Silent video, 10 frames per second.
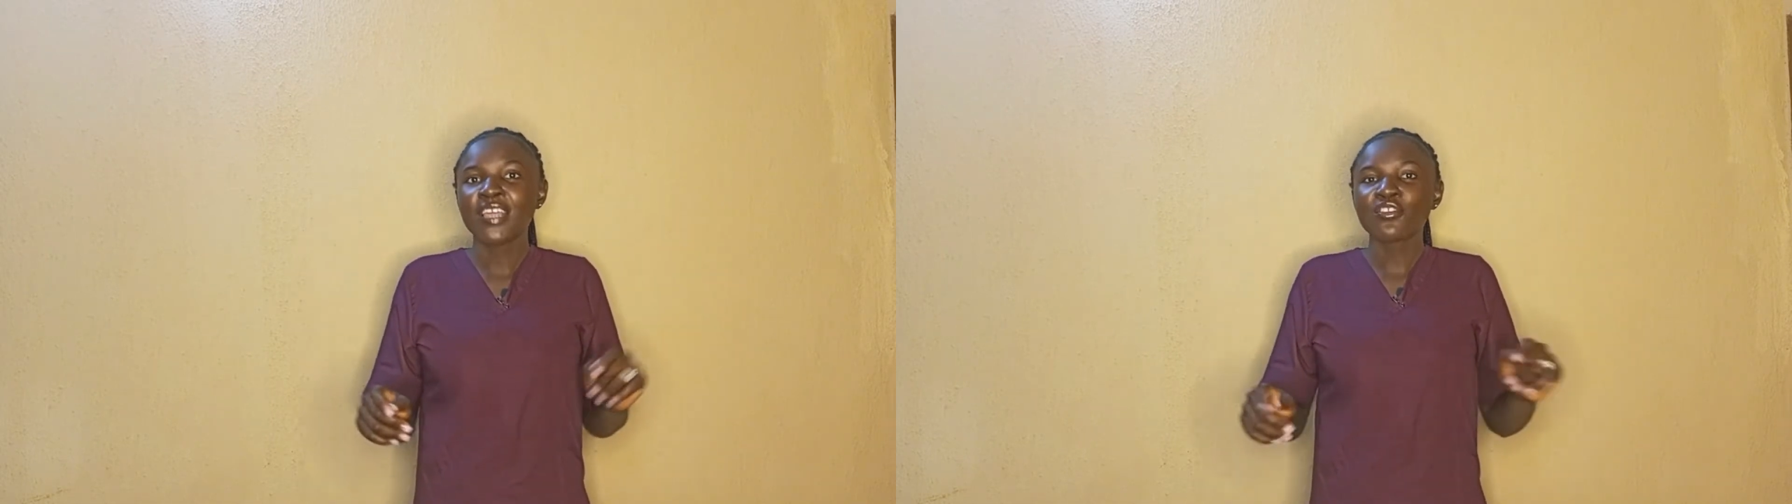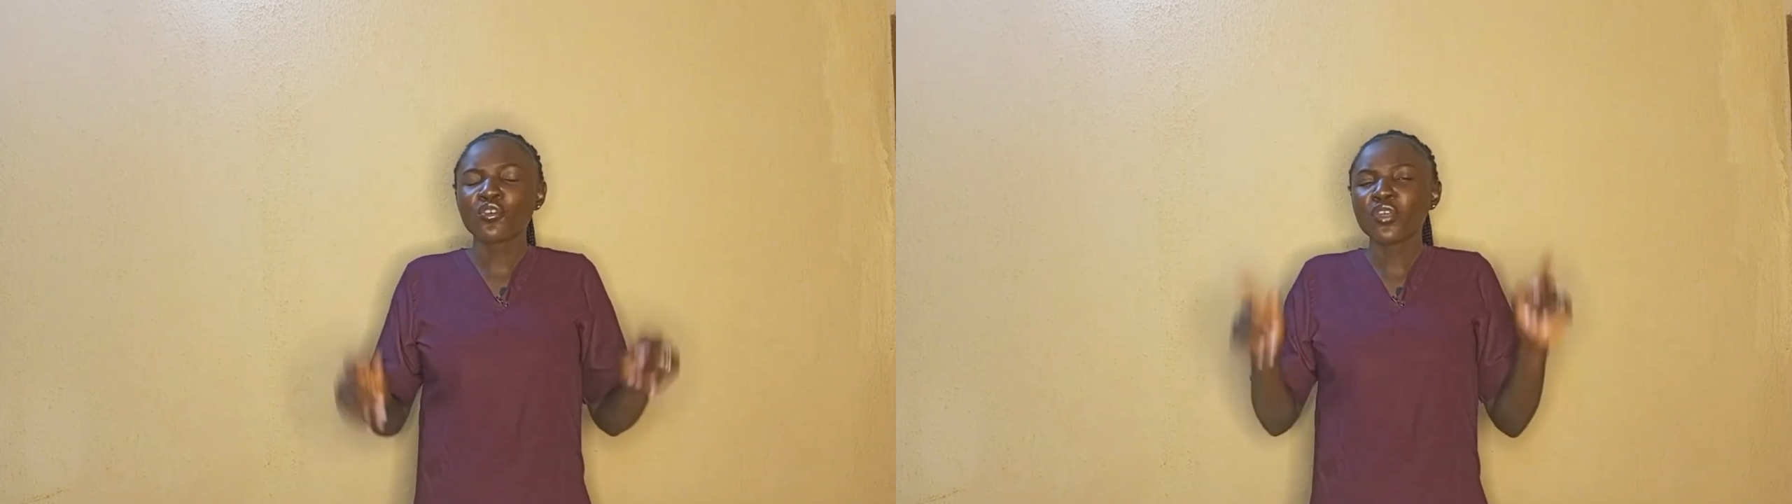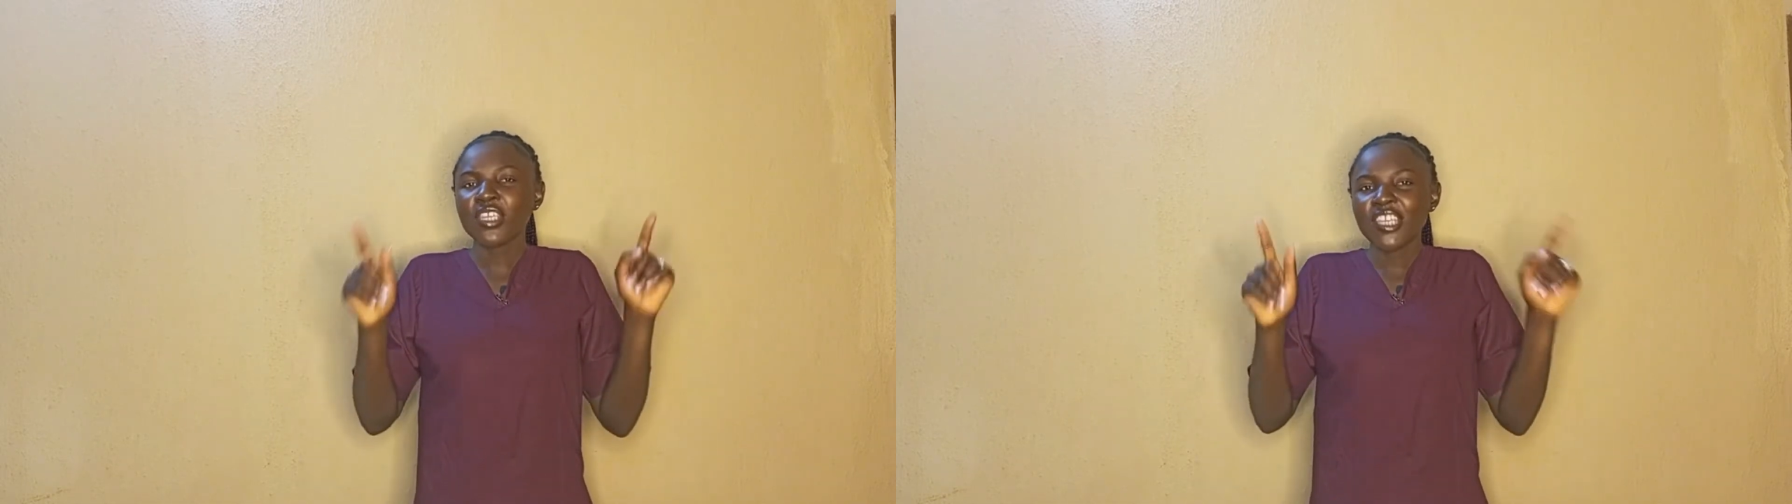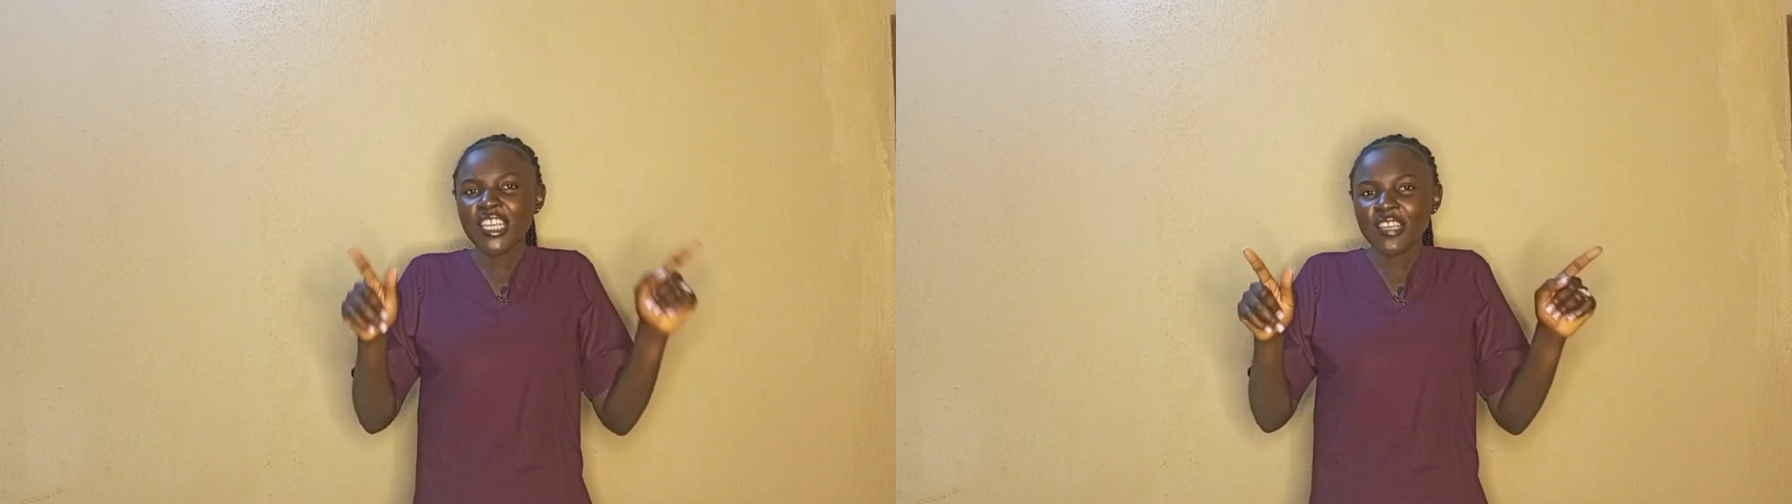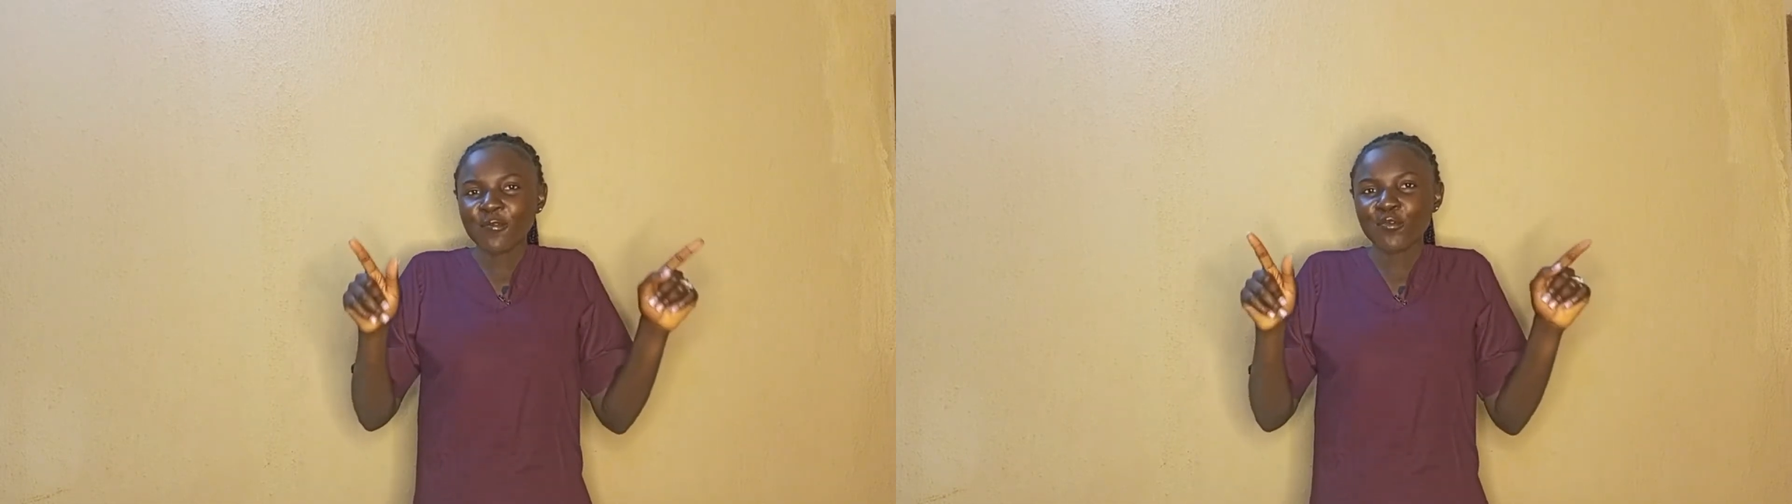So
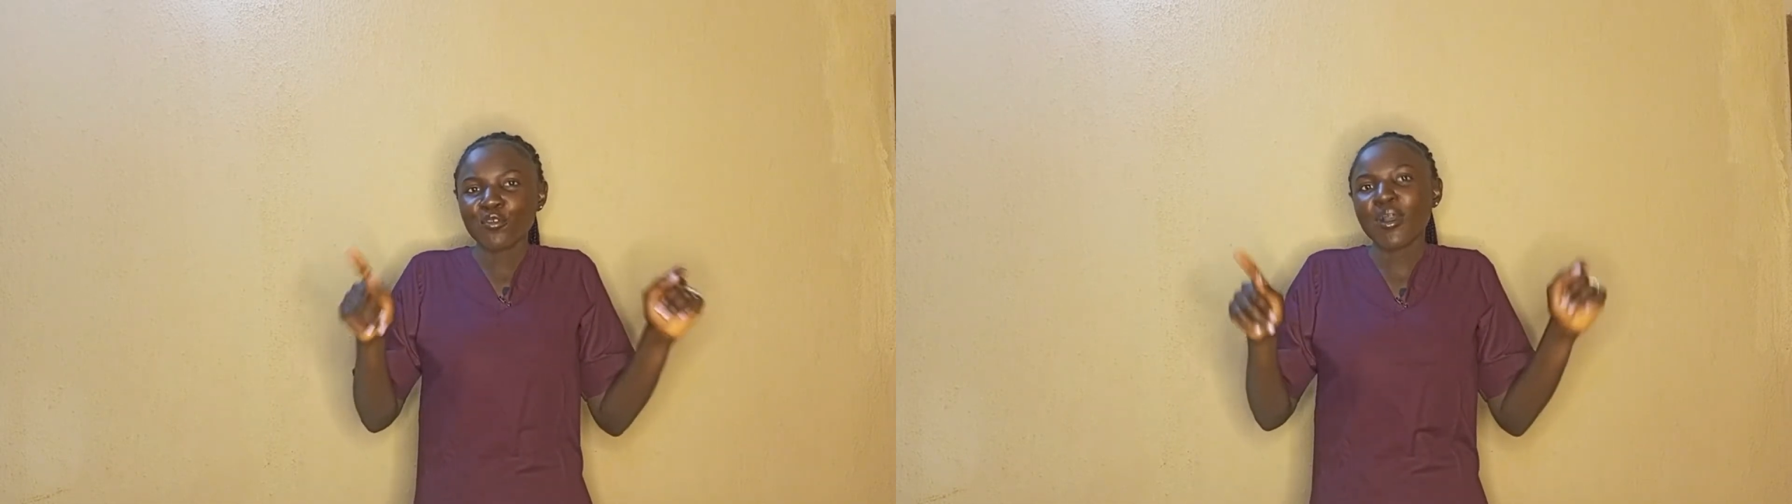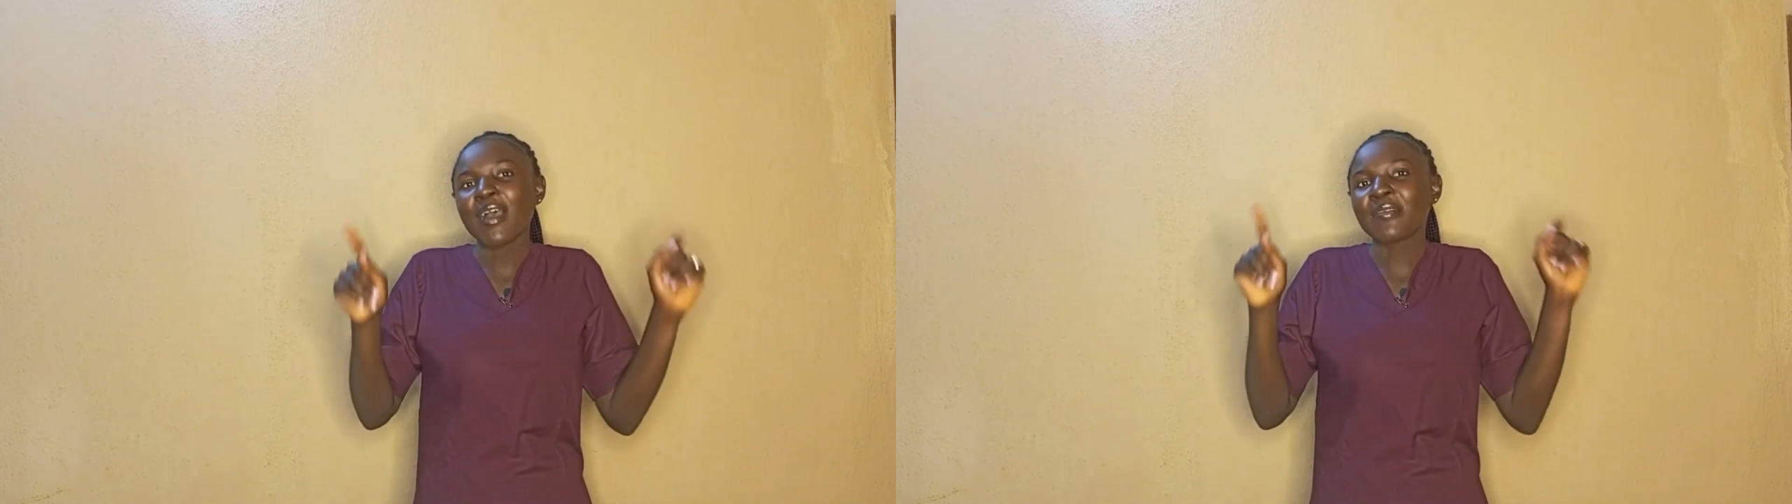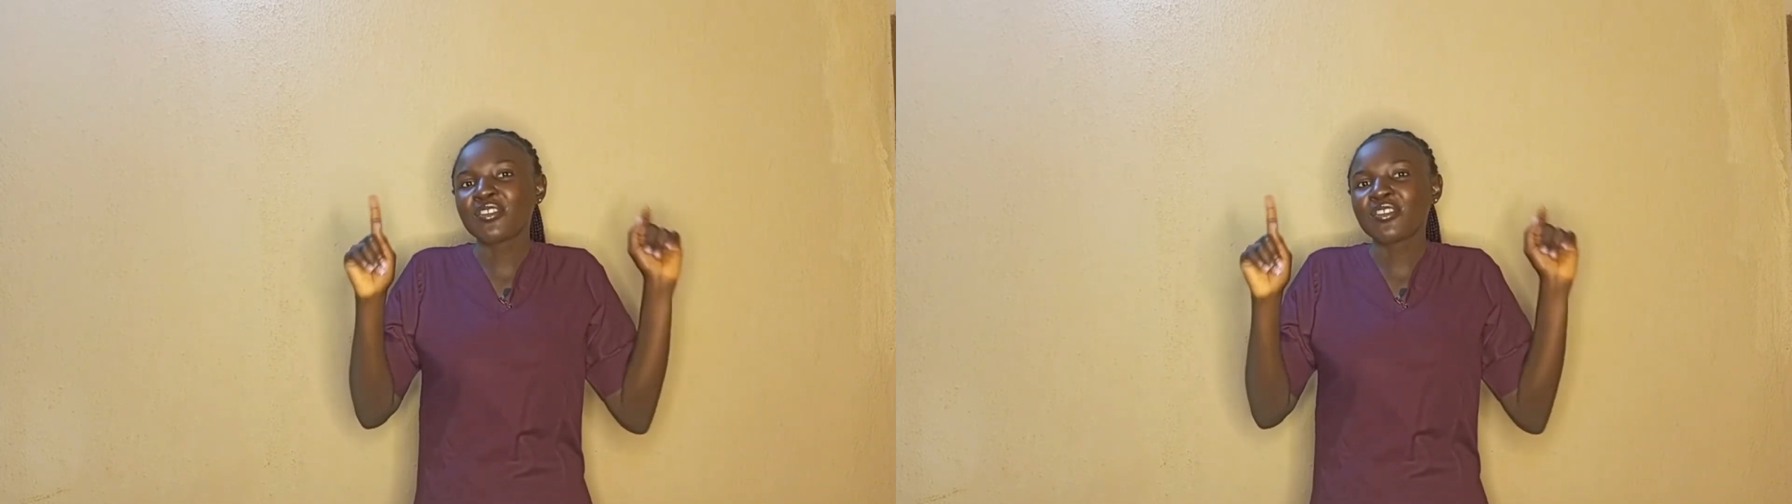if you are